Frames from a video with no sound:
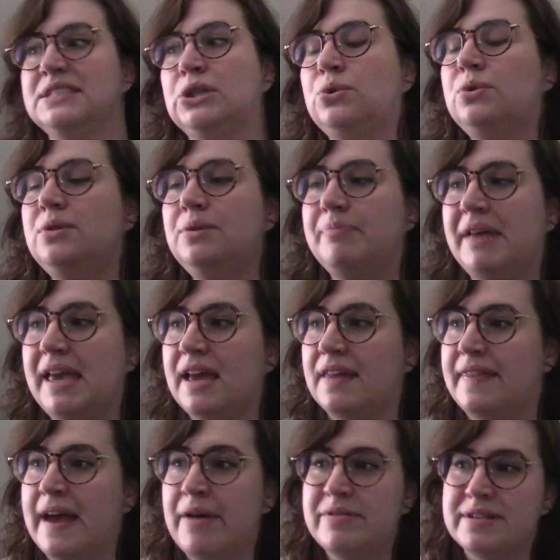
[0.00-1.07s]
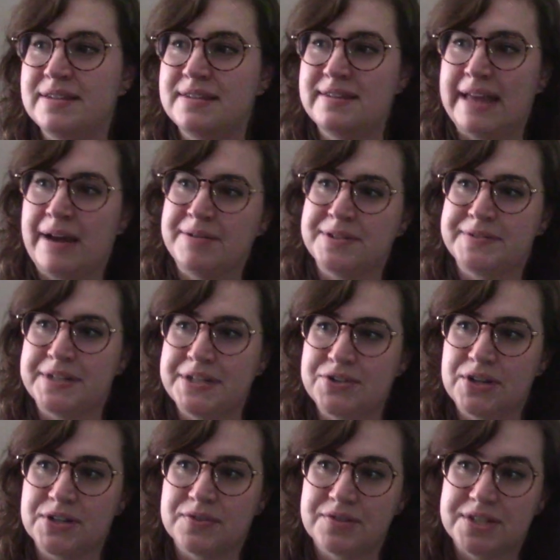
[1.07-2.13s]
Ooh, man, that was a very
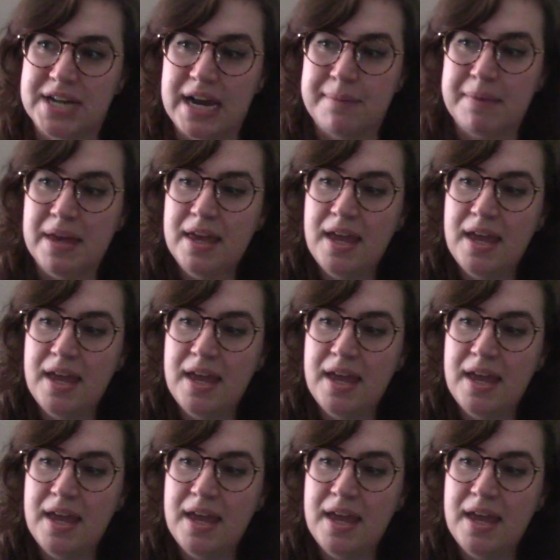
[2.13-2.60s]
stressful time.